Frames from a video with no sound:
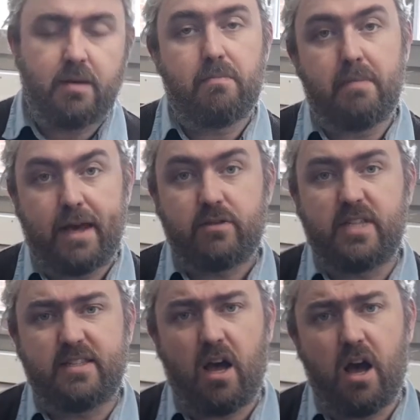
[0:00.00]

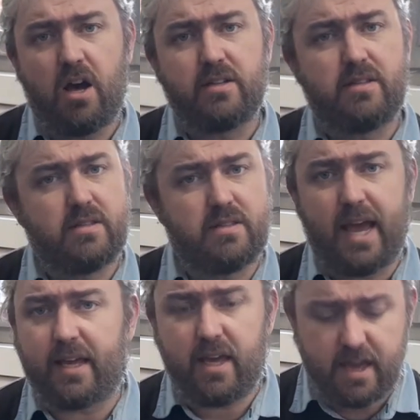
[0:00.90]
Mouse's heart
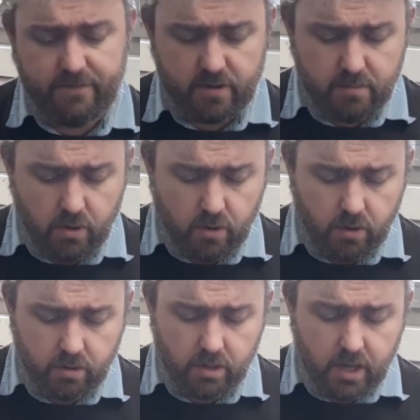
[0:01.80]
sank even
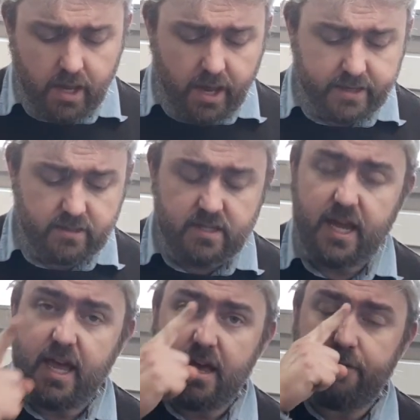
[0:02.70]
more. A
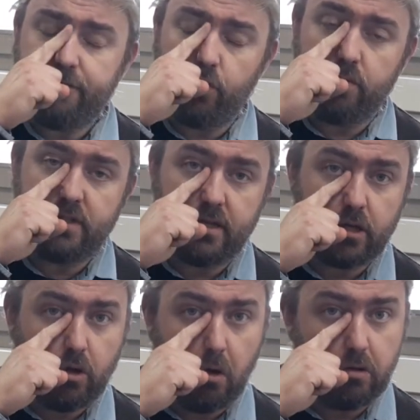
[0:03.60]
tear formed in the
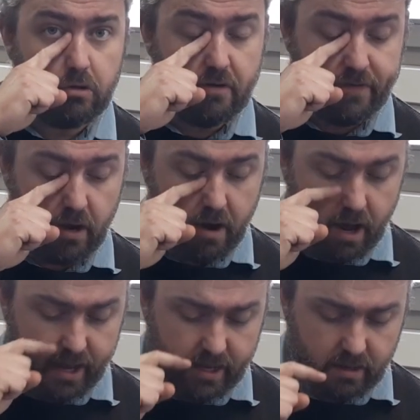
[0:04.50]
corner of her
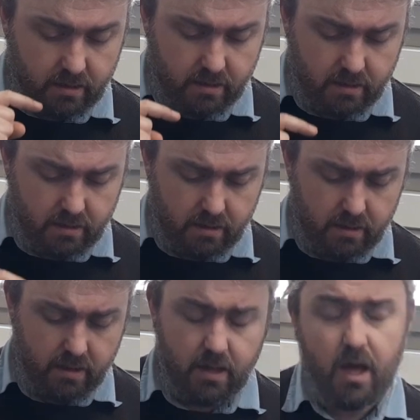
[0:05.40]
eye.
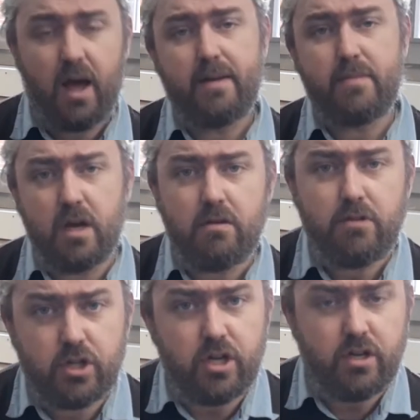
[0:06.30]
"I'm no
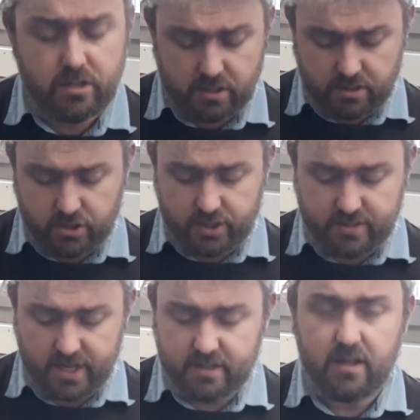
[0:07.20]
good," she
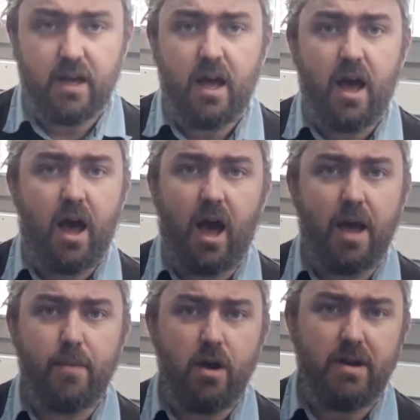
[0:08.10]
said.
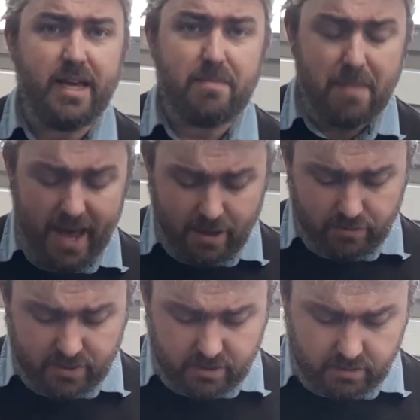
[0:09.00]
"I'm only a
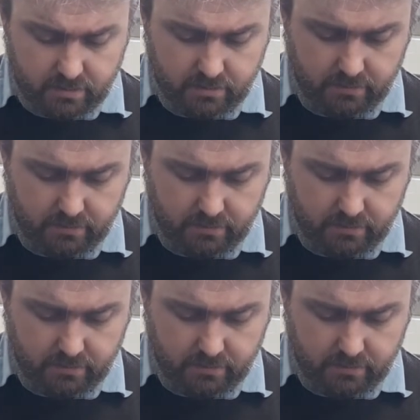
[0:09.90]
mouse."